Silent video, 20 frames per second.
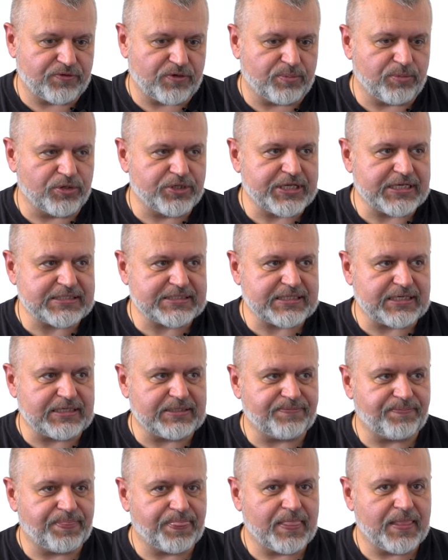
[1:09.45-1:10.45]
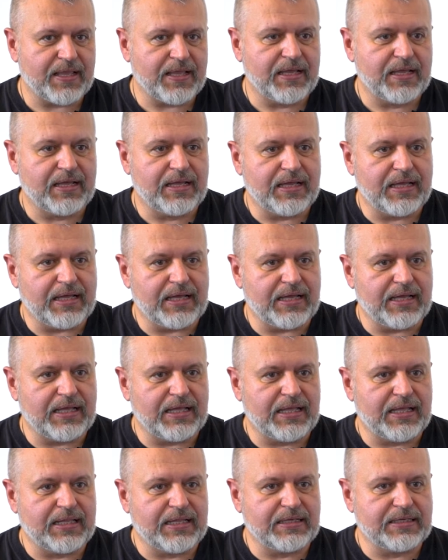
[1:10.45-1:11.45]
from Odessa.
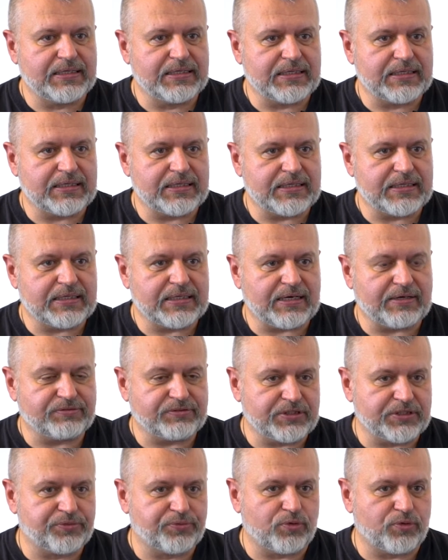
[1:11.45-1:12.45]
And after the